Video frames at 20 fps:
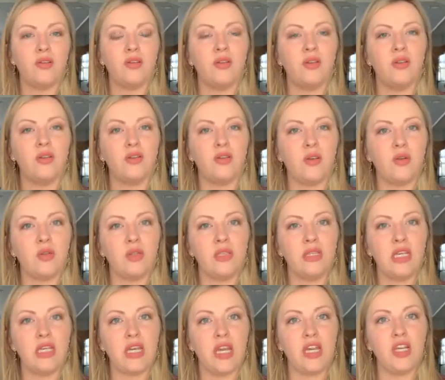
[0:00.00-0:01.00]
this
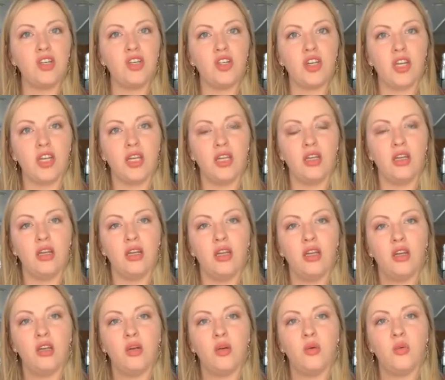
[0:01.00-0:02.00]
association
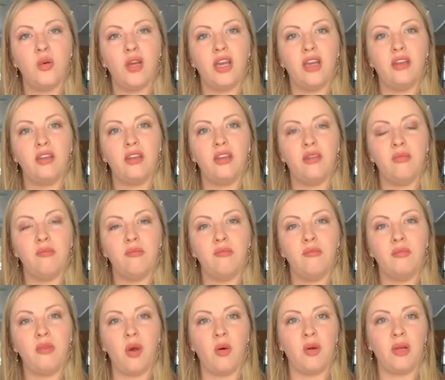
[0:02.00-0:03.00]
with
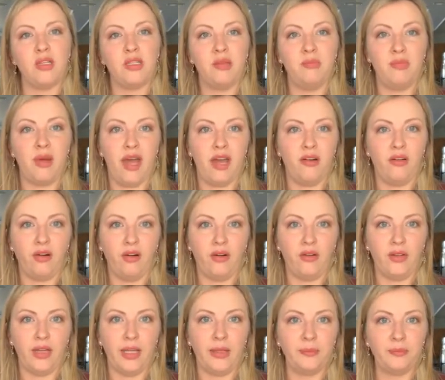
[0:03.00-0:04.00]
going to bed
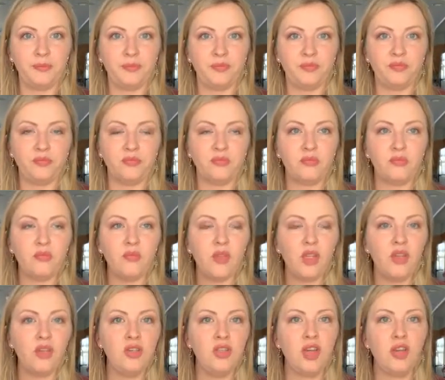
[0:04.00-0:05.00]
early.
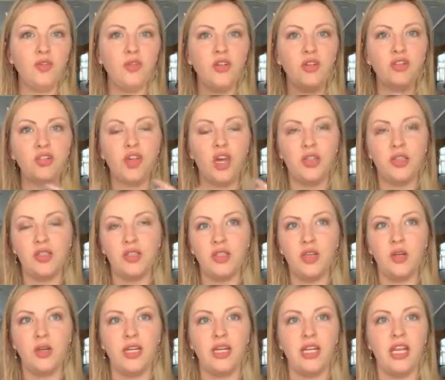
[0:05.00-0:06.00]
So if you're just
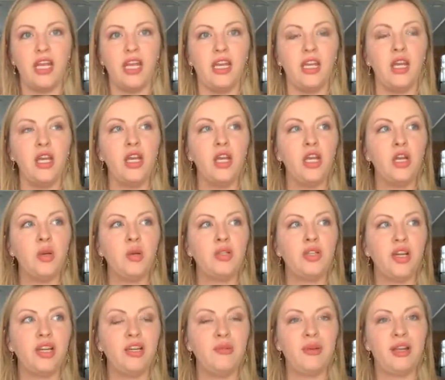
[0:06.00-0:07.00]
tuning in, we're
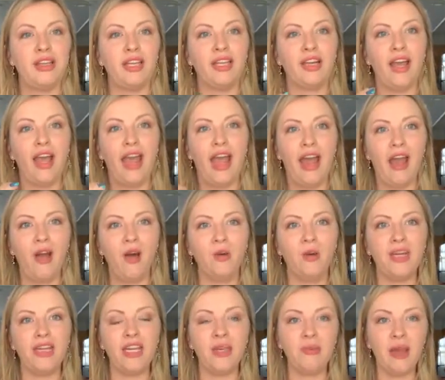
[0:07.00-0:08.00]
talking about like how
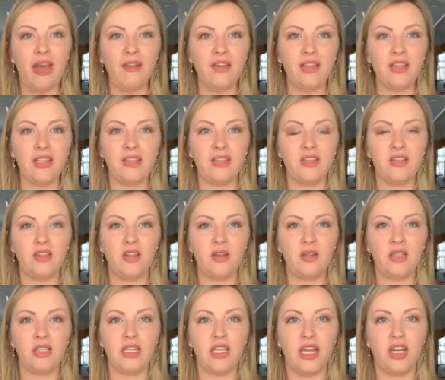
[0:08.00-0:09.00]
we keep having this
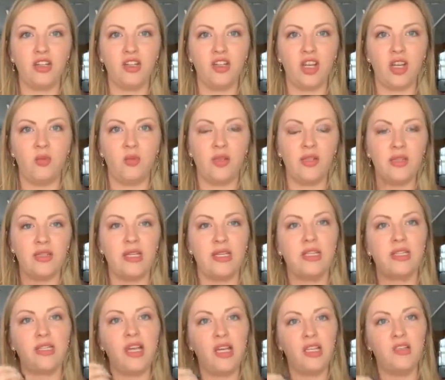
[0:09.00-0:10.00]
association with
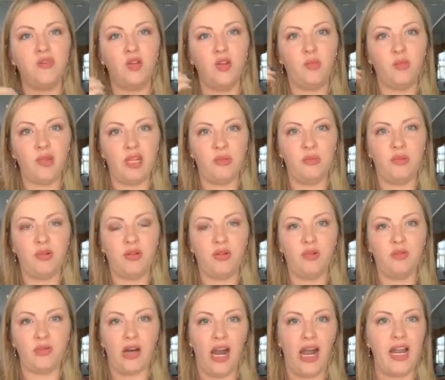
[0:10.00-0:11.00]
successful
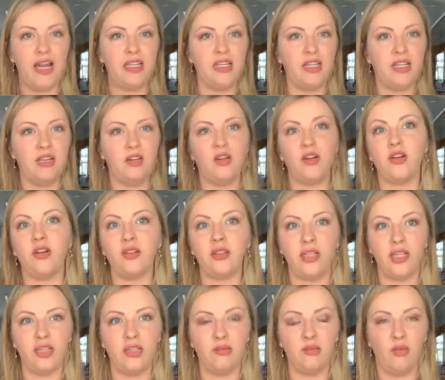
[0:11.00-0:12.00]
people rising
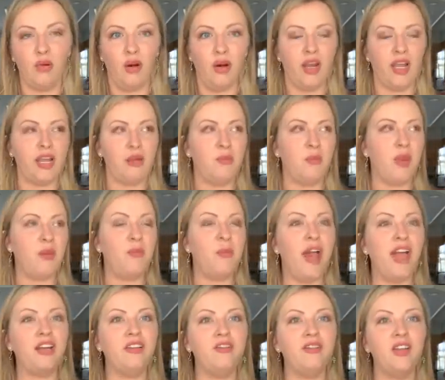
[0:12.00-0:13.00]
early in the morning. And we
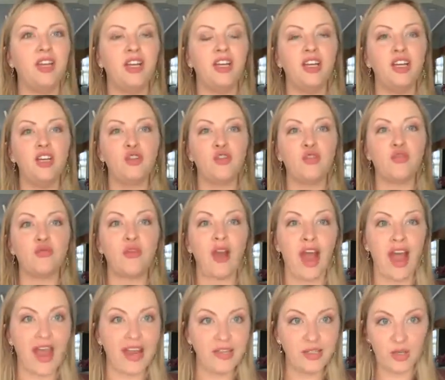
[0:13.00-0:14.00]
might have
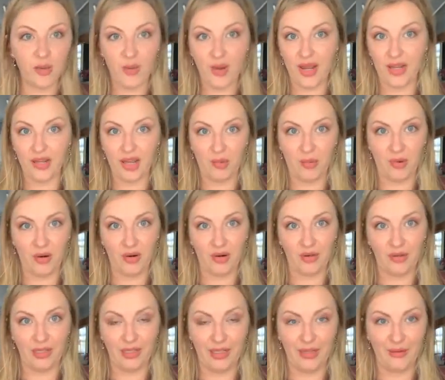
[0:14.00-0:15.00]
tried to wake up
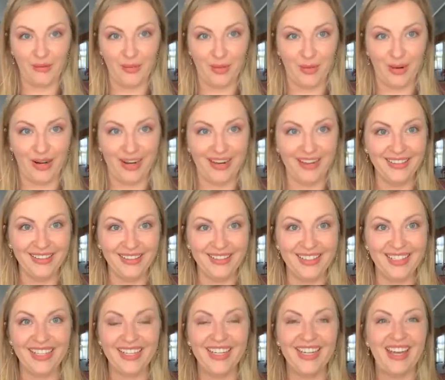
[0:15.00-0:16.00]
early in the morning
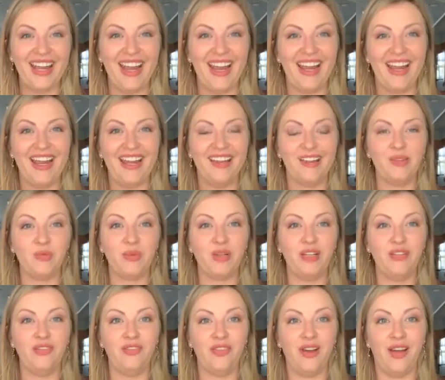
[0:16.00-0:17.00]
and
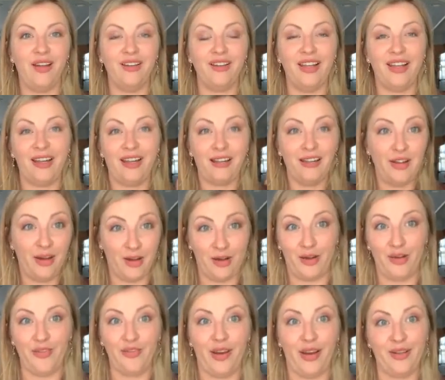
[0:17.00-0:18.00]
we felt like an
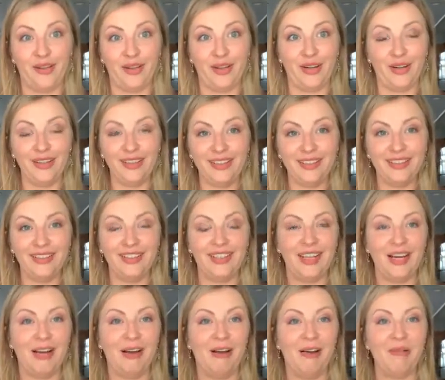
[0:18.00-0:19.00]
utter failure.
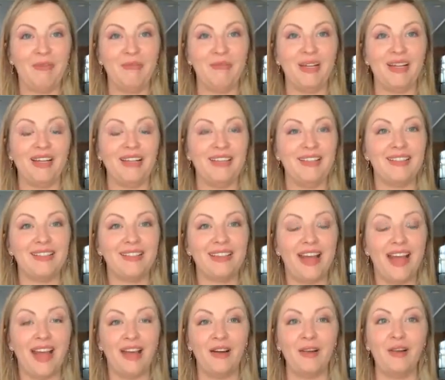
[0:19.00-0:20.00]
Because
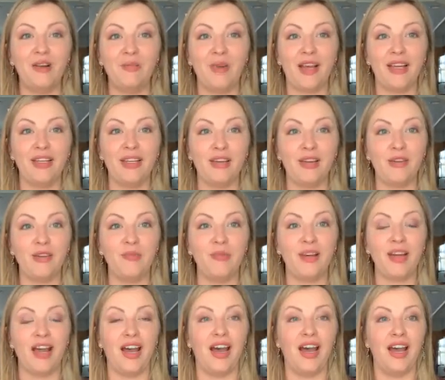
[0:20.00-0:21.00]
I don't know about you,
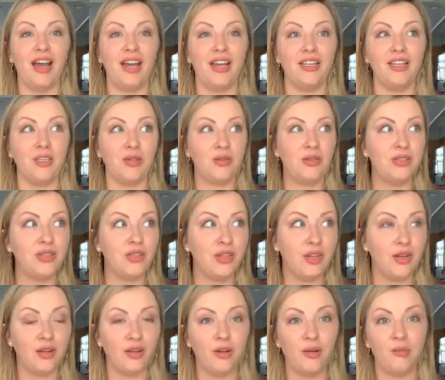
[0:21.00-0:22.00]
but I used
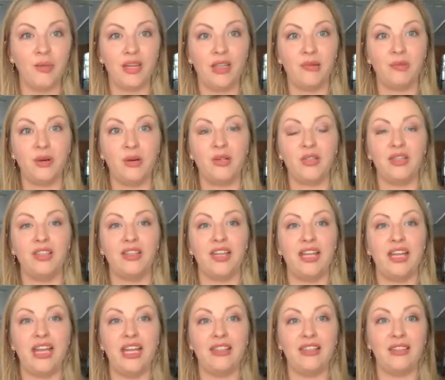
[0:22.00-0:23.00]
to be the person
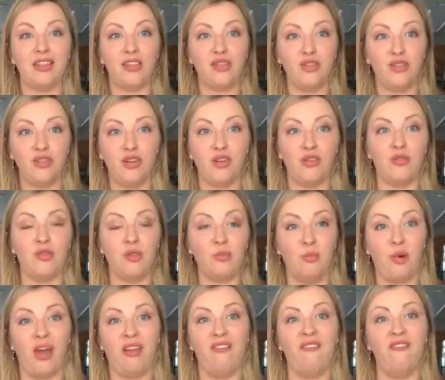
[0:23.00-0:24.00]
that hit the snooze
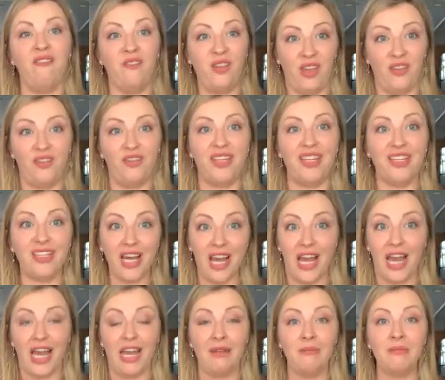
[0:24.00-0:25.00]
button 50
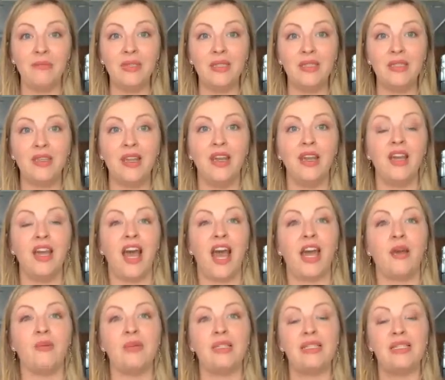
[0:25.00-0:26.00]
times.
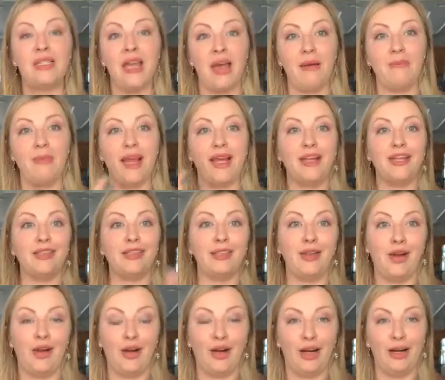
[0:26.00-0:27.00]
I would set my
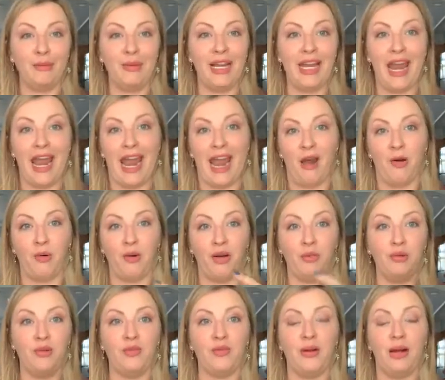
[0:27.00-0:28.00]
alarm an
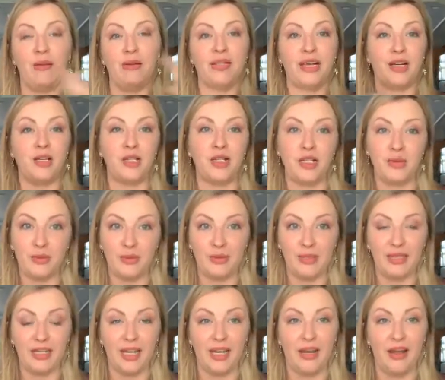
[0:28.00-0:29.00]
hour before I was actually
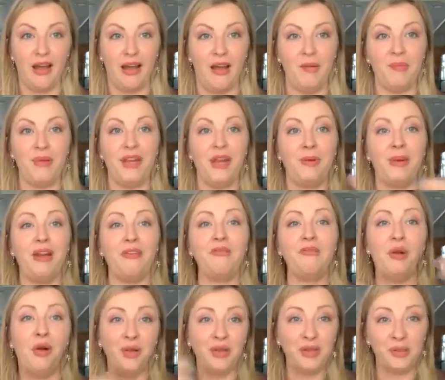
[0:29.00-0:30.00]
supposed to get up, and I would have
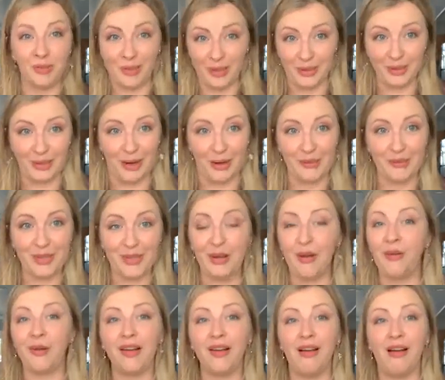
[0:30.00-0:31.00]
multiple alarms
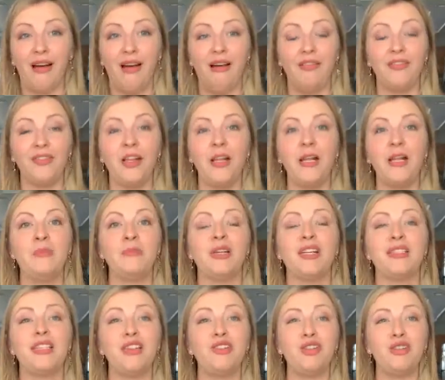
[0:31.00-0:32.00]
going off
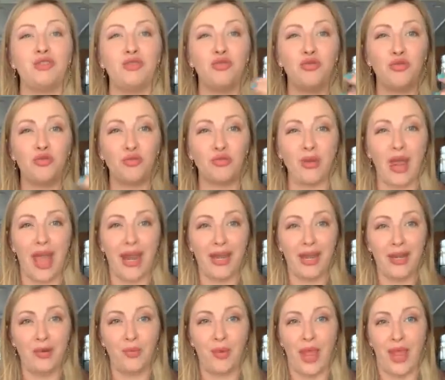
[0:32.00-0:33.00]
because I just
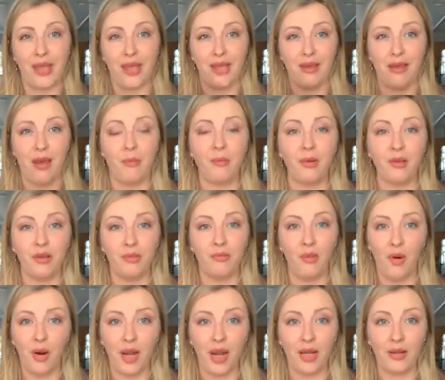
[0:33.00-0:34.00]
dreaded waking up in the
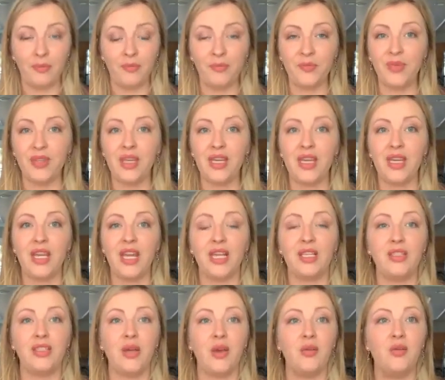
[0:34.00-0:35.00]
morning.
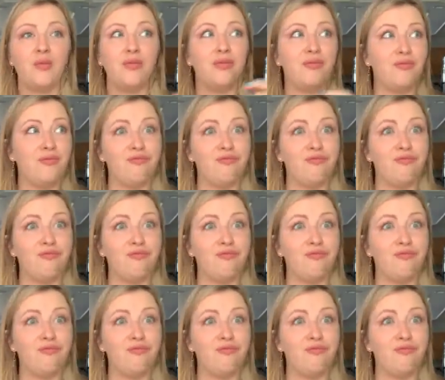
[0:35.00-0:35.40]
And so